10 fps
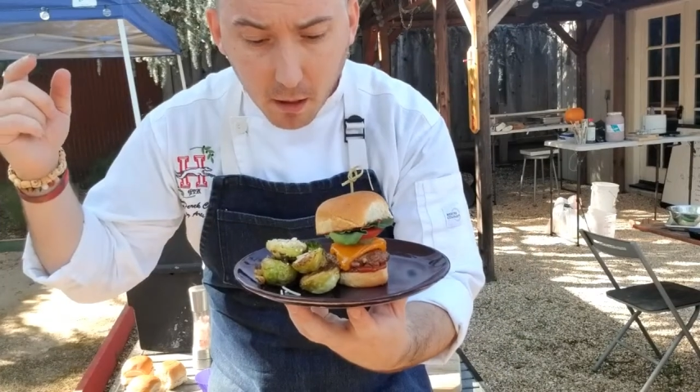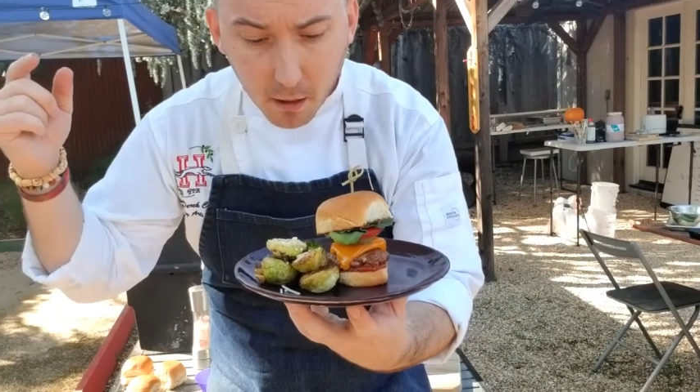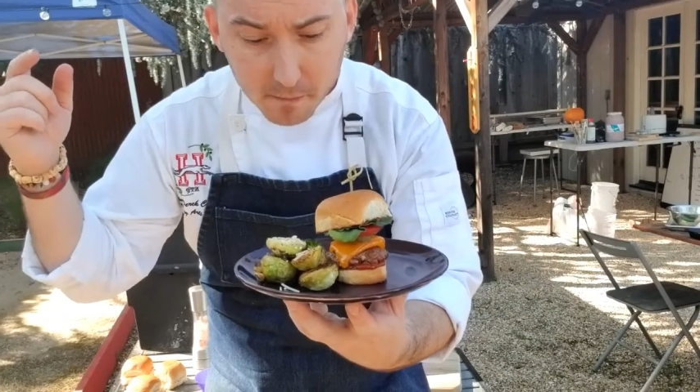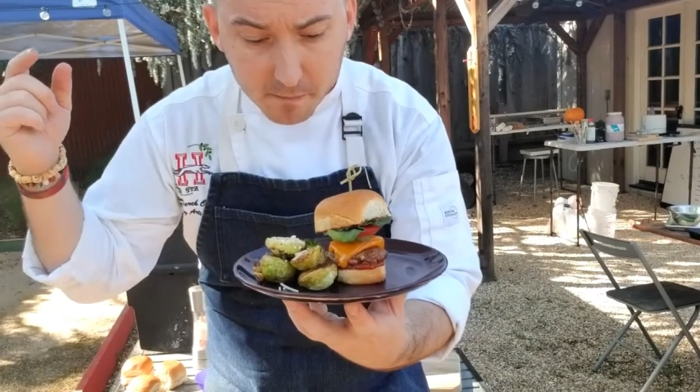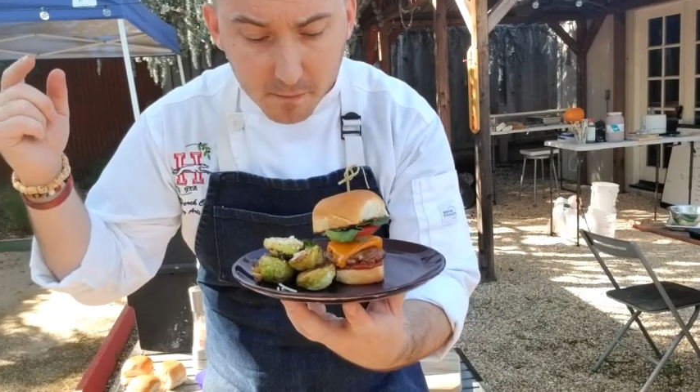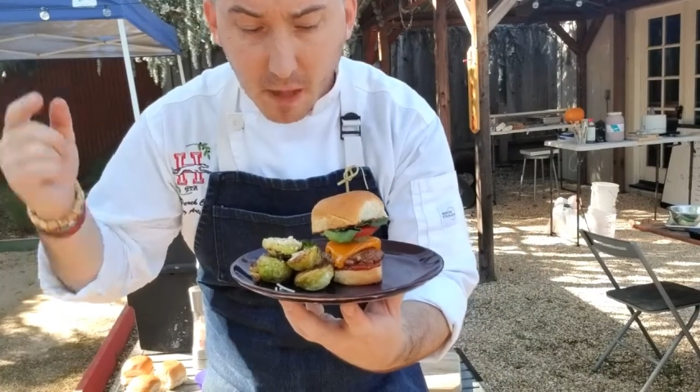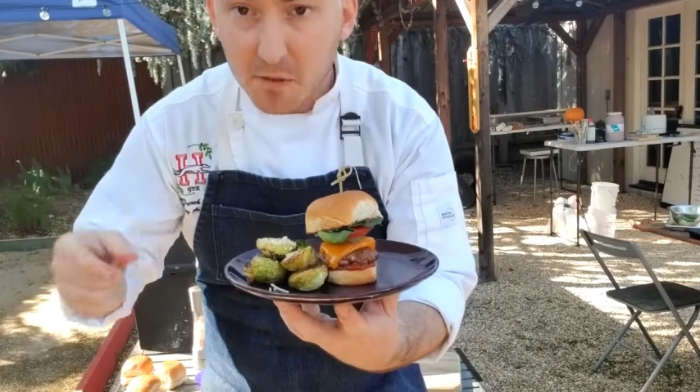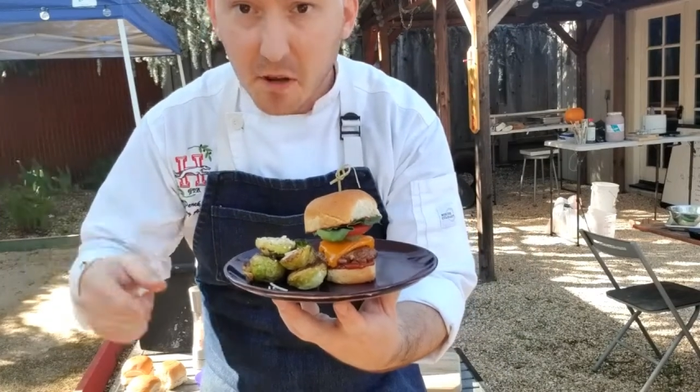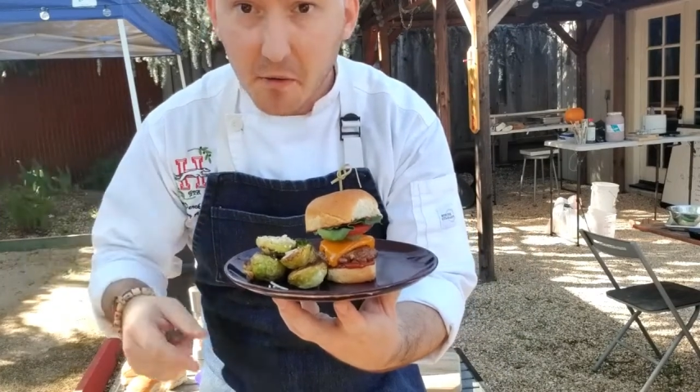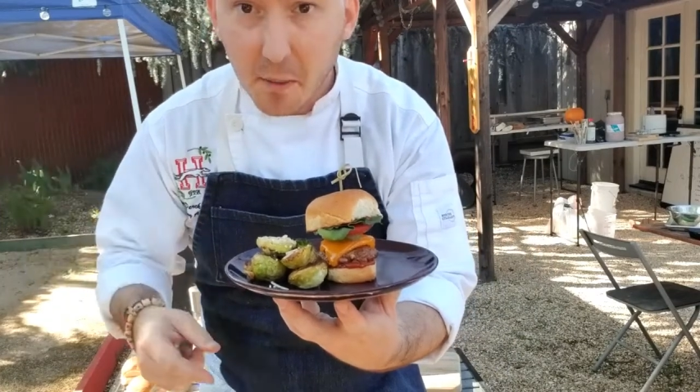That
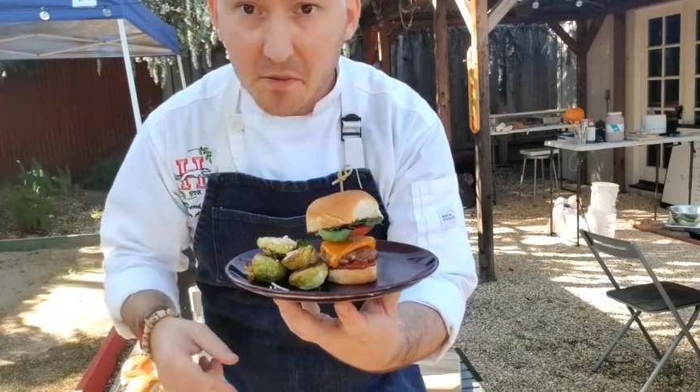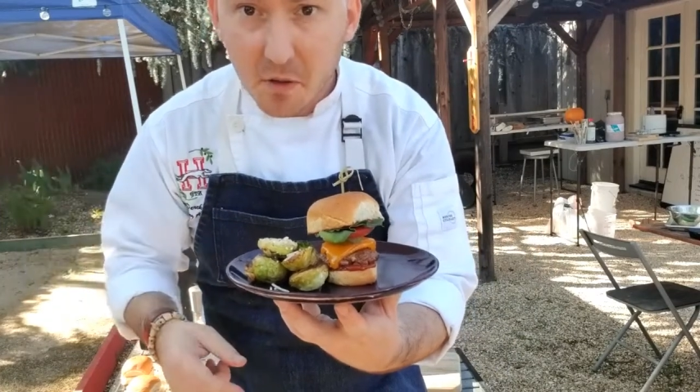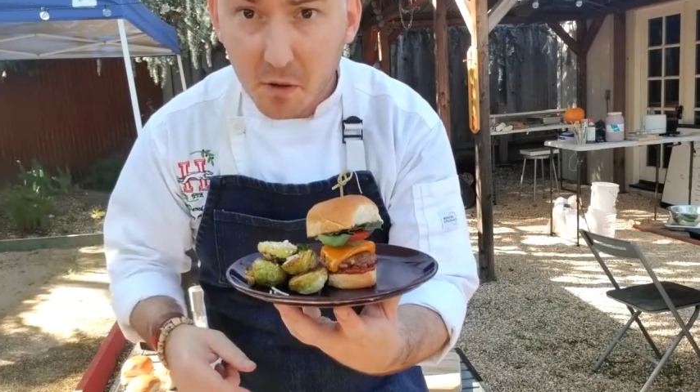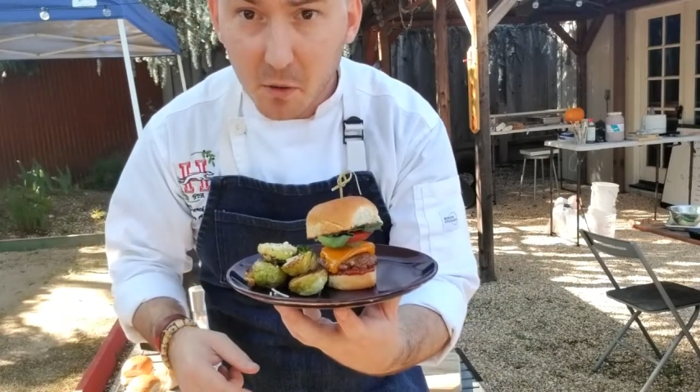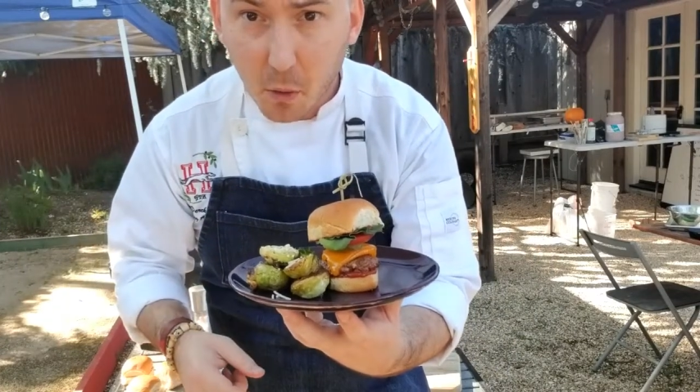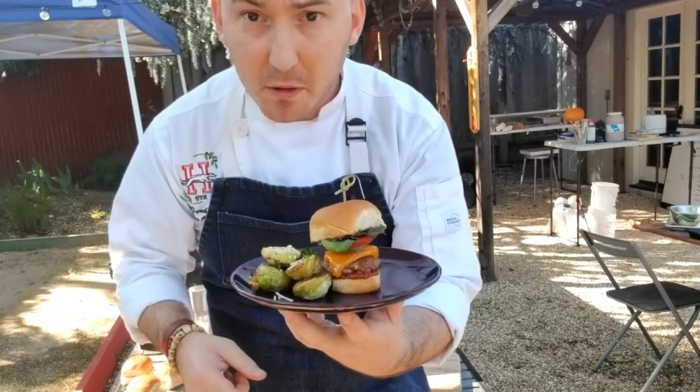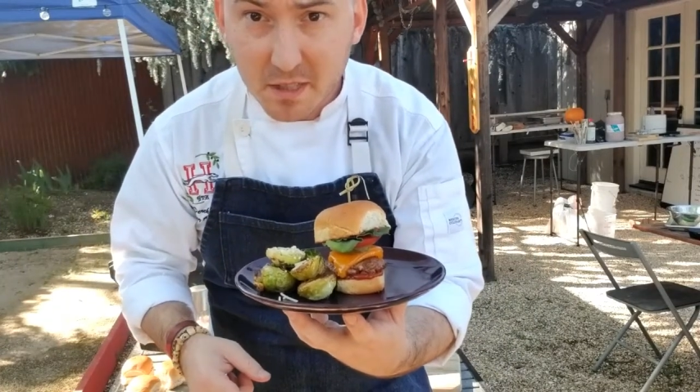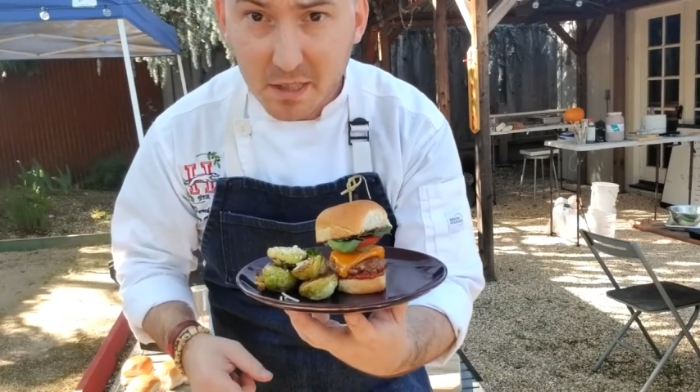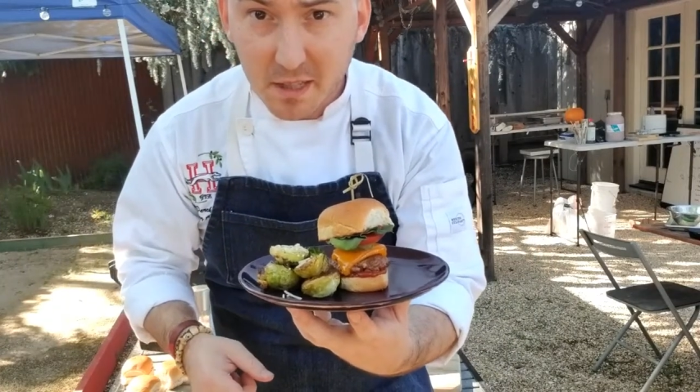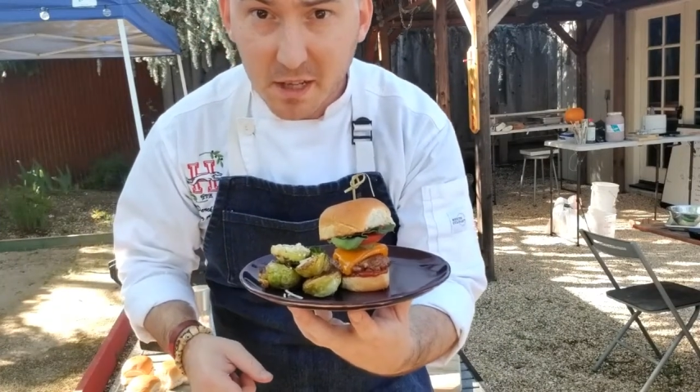was another episode of the
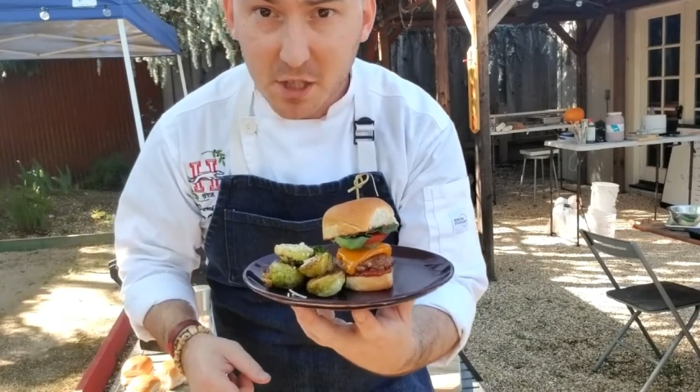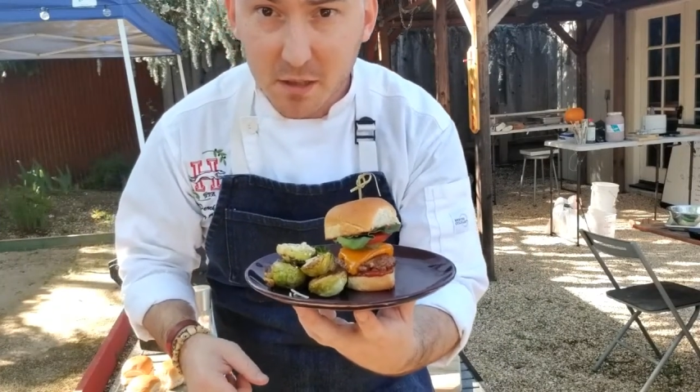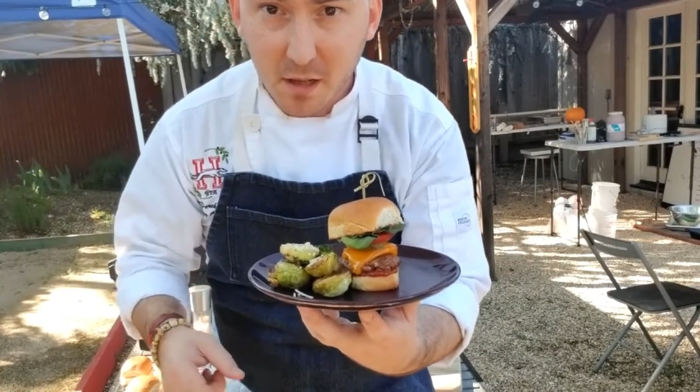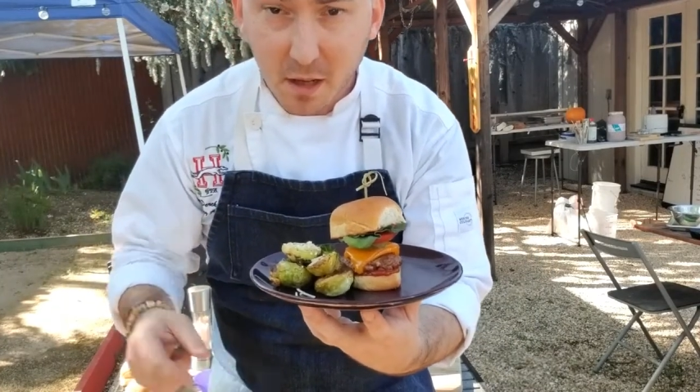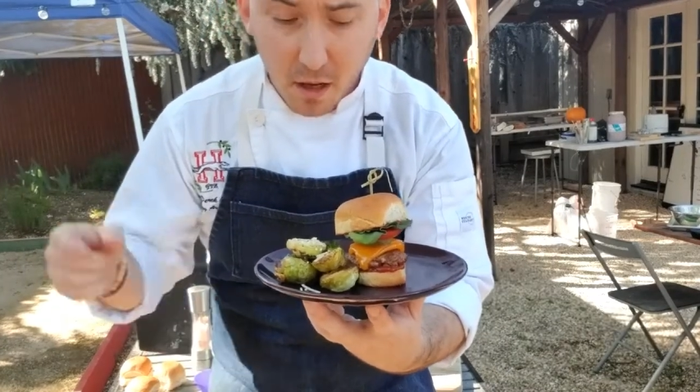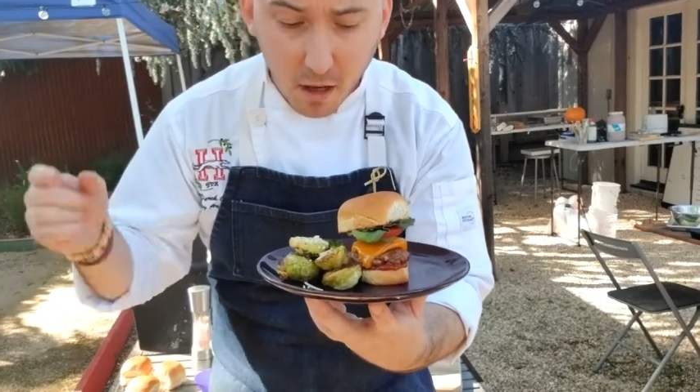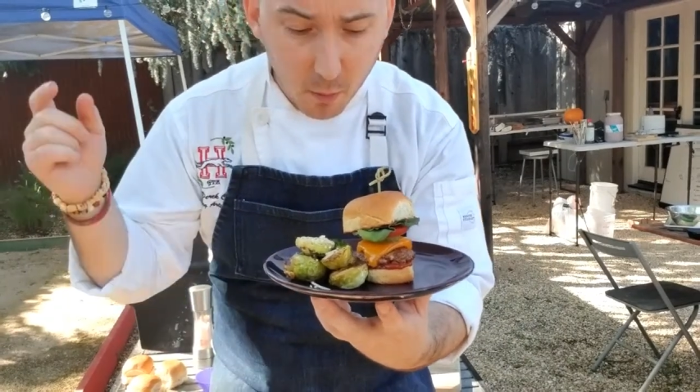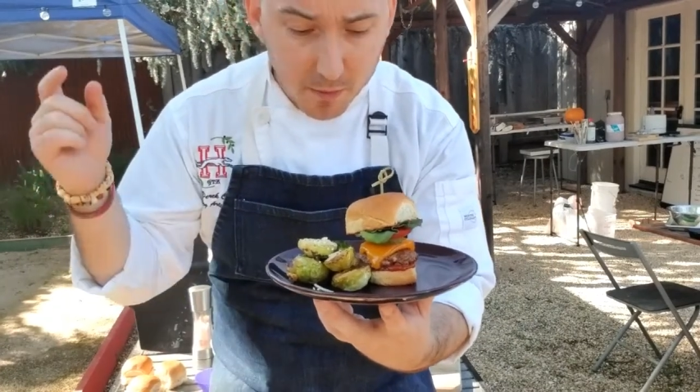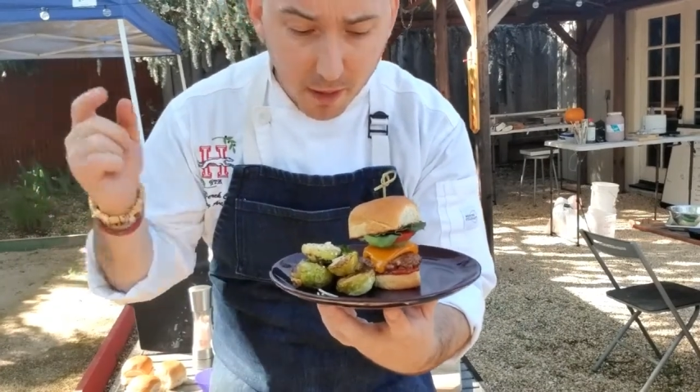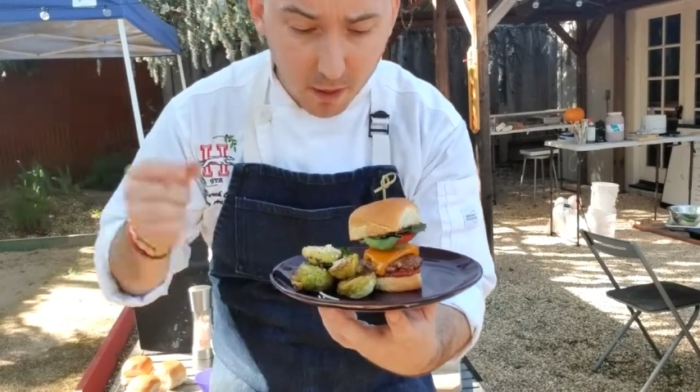Quarantine Kitchen.
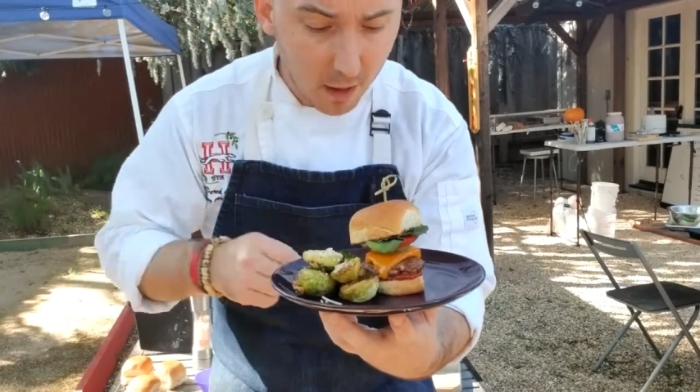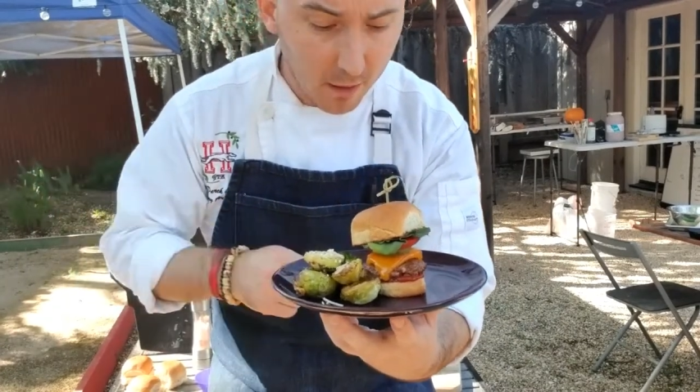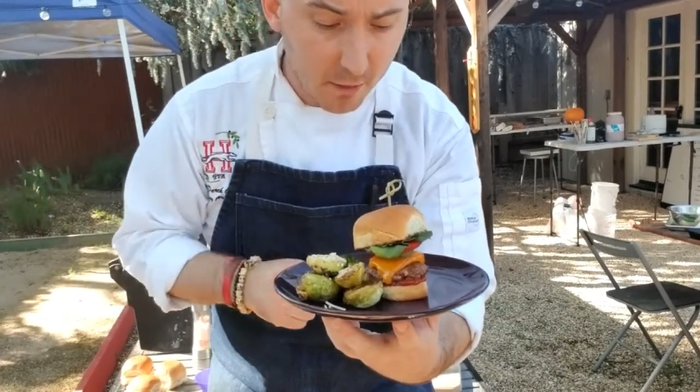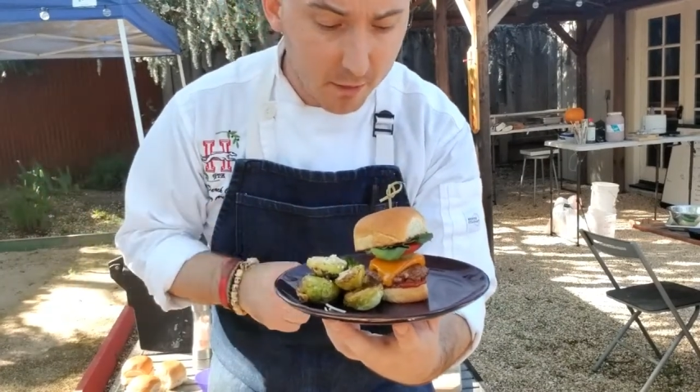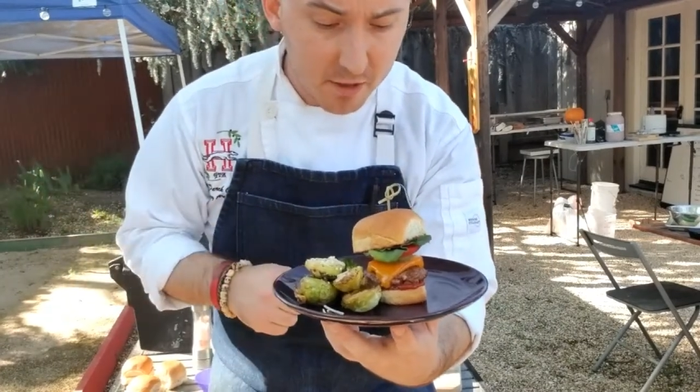We've got a lot of other